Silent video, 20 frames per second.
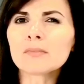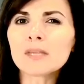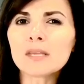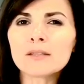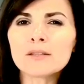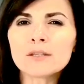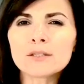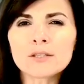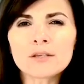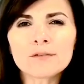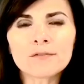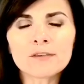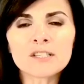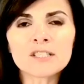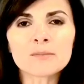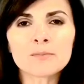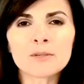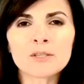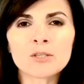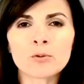the
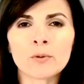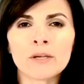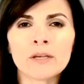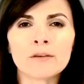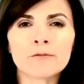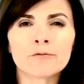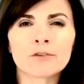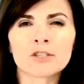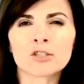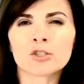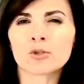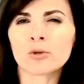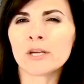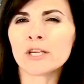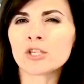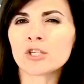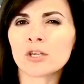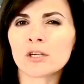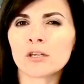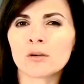difference between
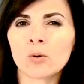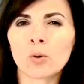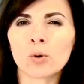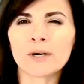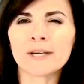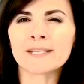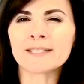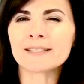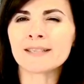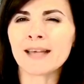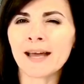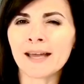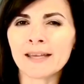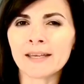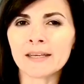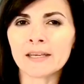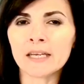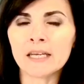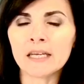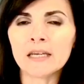frustration or
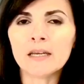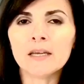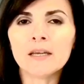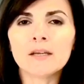anxiety?